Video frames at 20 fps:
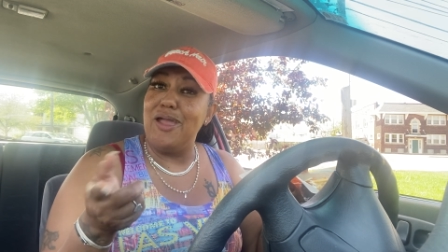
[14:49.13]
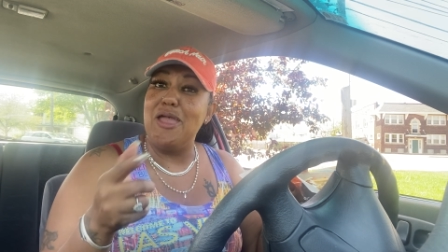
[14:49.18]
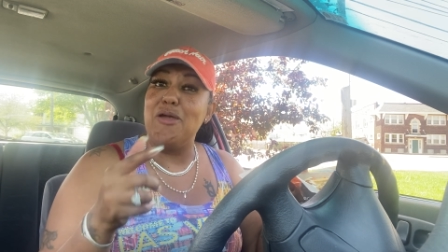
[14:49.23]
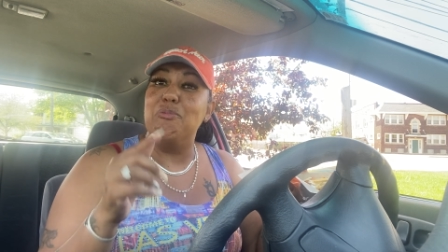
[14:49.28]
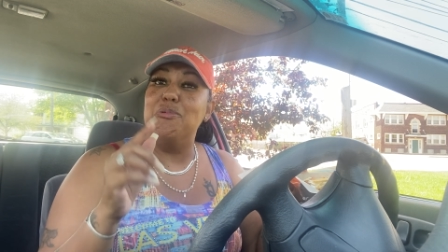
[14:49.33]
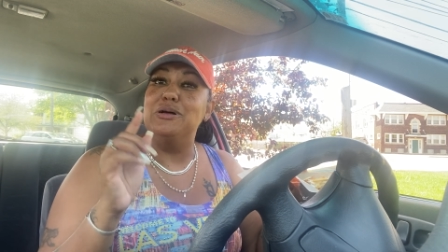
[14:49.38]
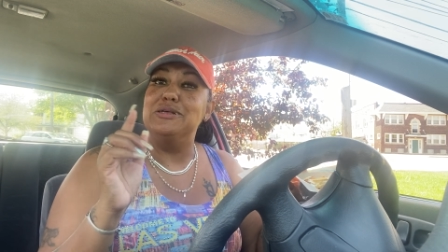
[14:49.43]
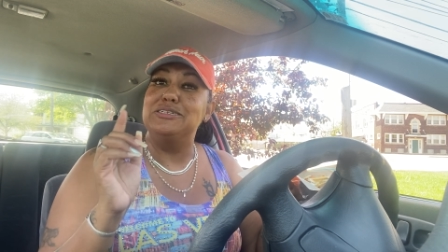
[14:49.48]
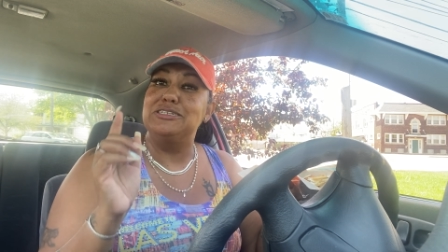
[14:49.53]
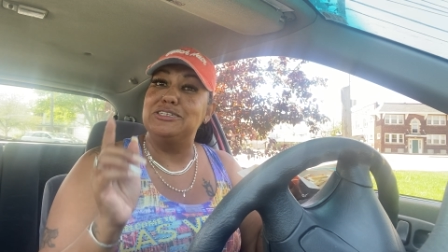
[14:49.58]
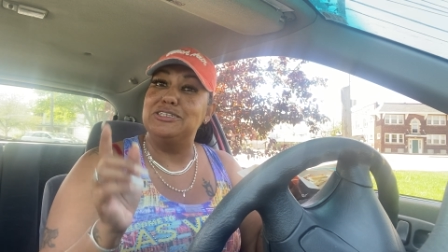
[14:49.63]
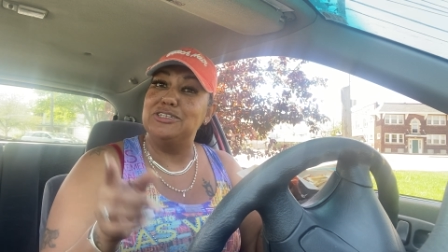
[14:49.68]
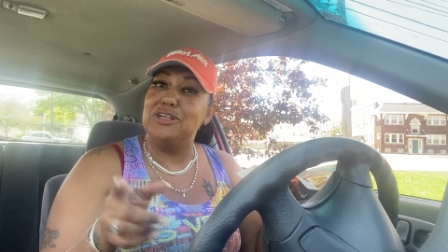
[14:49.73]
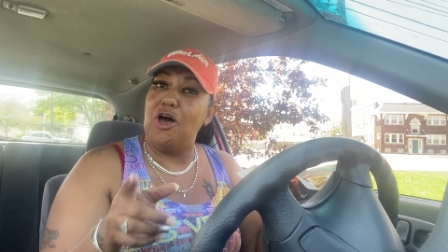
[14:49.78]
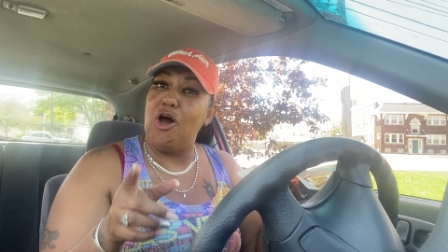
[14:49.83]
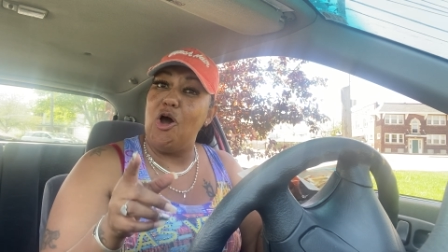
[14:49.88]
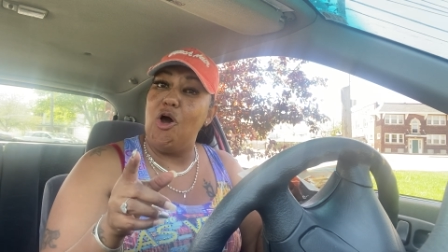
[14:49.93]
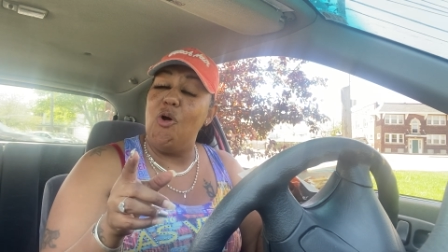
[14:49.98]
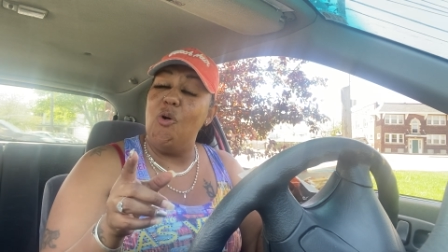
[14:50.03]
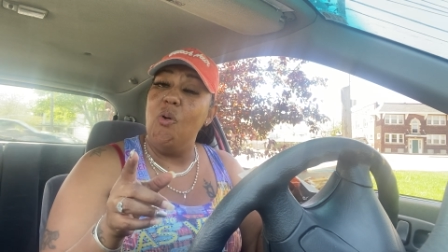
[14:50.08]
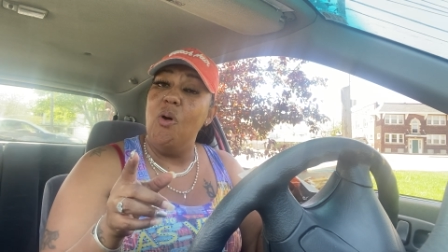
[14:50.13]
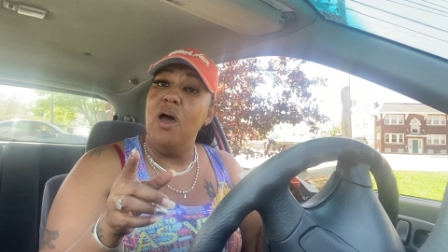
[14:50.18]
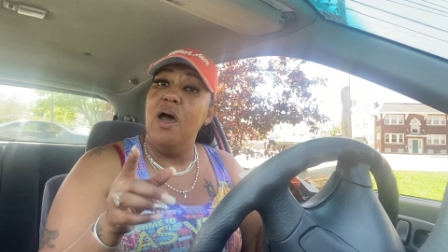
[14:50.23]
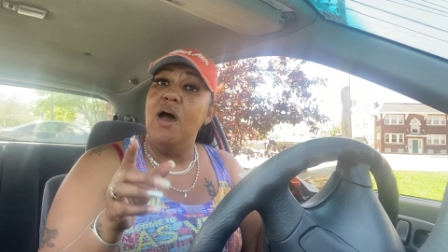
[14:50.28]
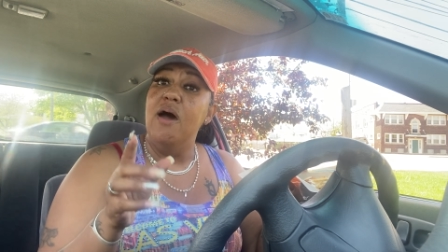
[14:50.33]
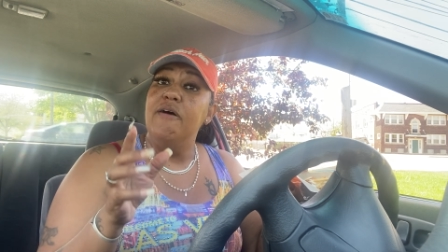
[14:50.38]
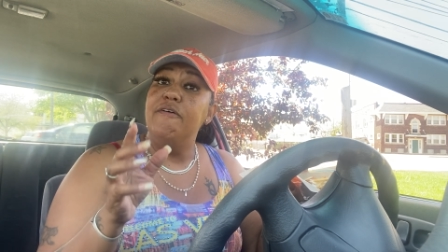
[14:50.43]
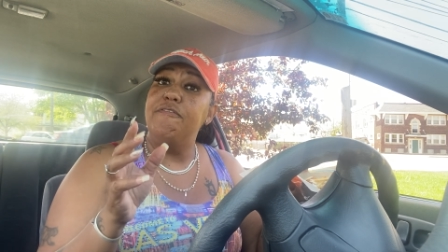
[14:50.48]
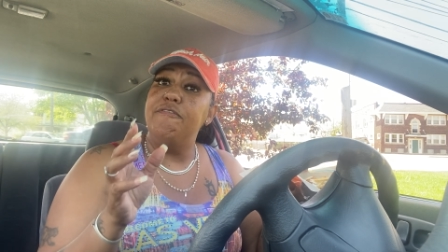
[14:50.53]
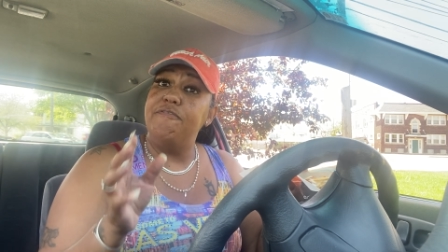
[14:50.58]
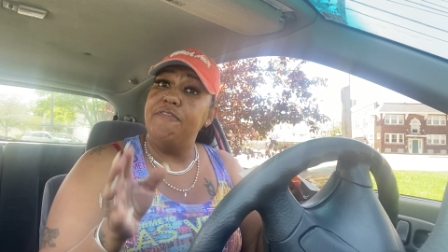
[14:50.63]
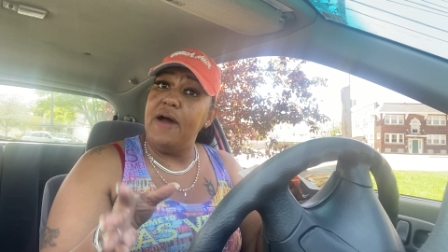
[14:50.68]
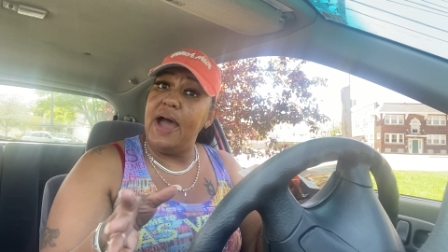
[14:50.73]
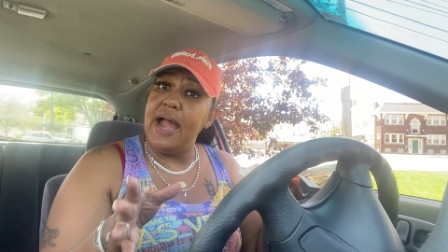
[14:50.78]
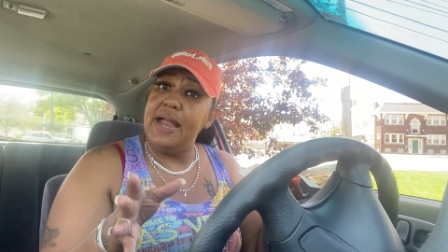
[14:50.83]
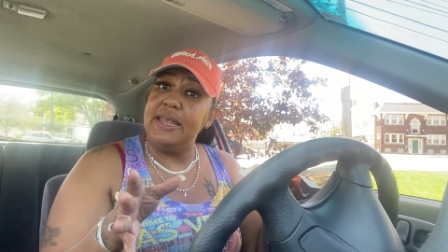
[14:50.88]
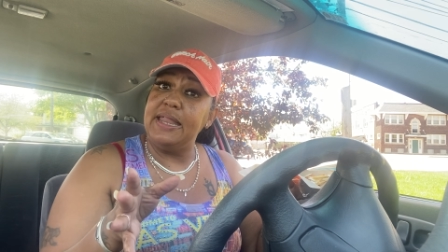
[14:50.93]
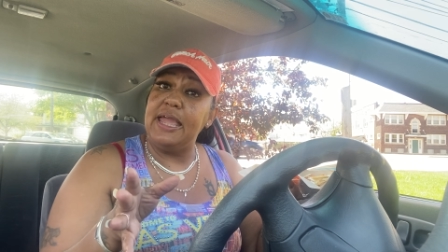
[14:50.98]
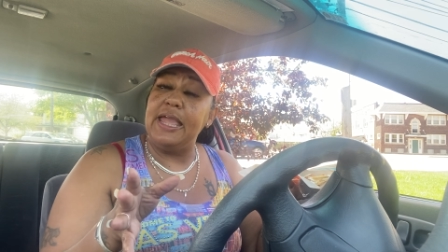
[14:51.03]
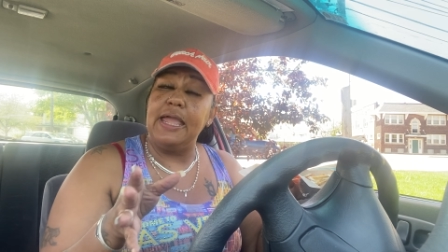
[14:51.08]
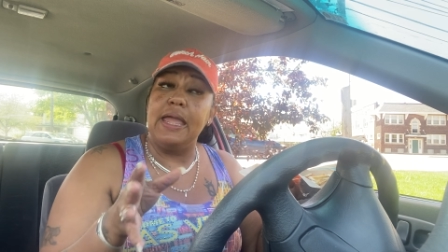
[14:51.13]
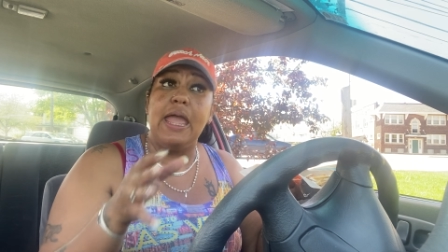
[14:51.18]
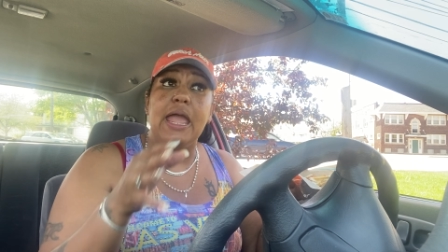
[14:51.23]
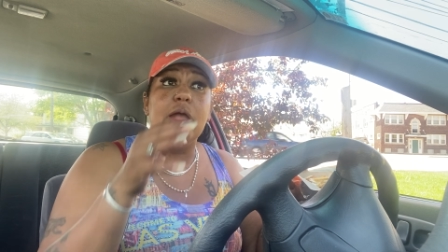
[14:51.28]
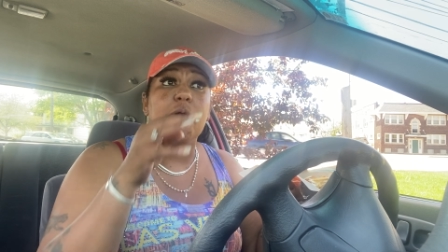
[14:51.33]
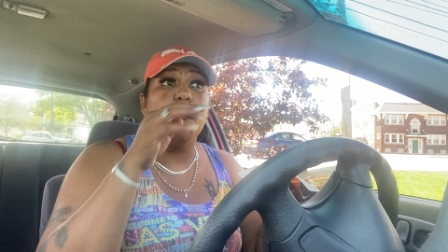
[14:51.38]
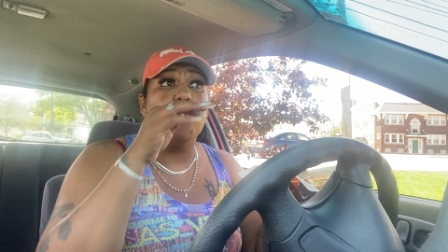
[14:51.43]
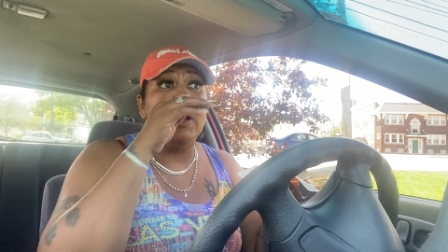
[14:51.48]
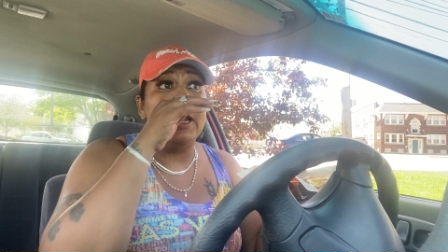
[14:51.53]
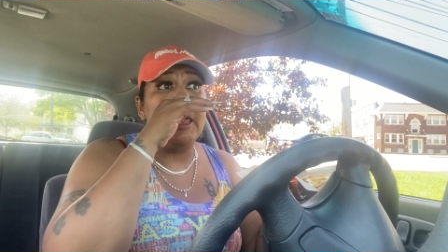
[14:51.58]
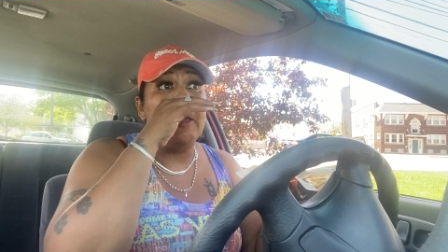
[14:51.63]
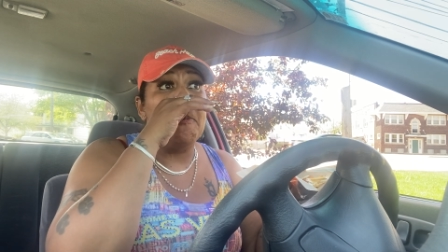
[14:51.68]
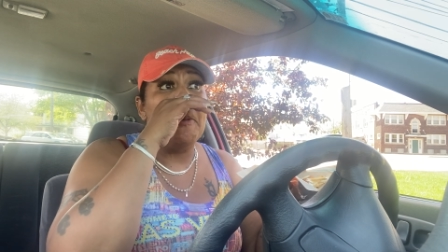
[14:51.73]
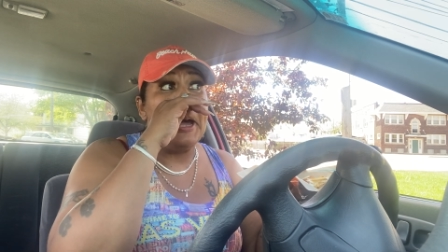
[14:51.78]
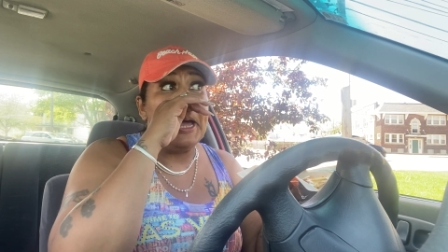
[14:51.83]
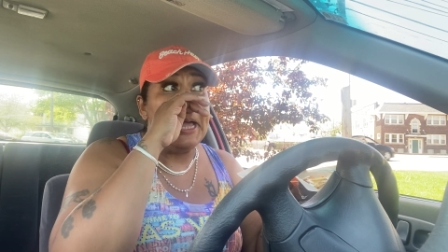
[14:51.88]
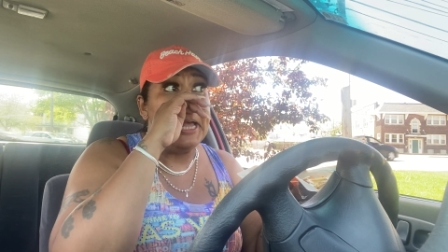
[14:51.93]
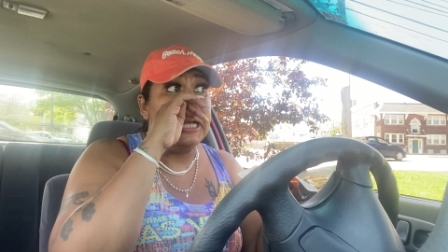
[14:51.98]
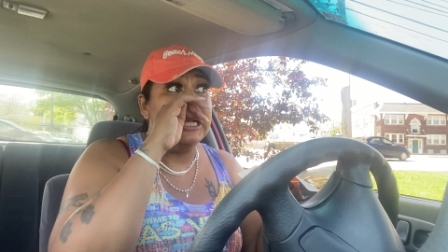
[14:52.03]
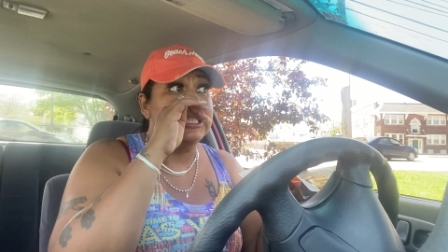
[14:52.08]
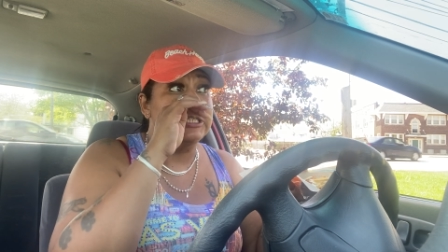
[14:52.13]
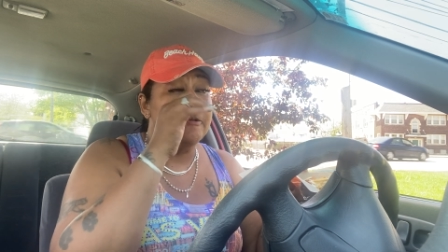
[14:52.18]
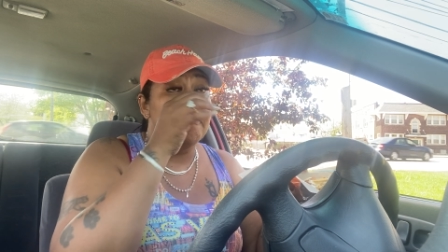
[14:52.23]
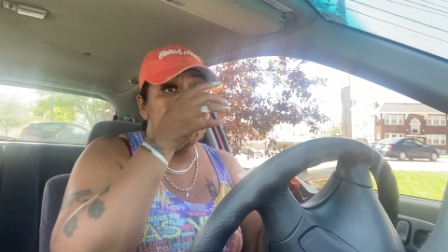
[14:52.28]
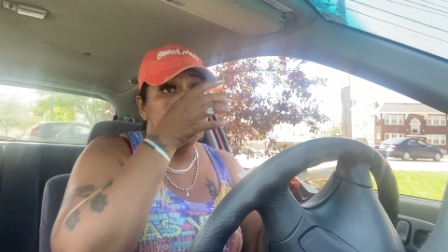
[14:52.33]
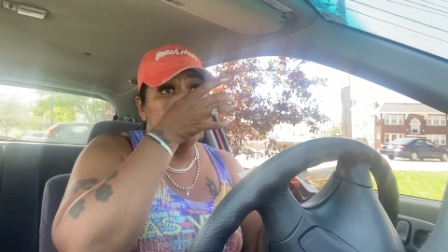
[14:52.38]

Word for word: It was so funny. It really was.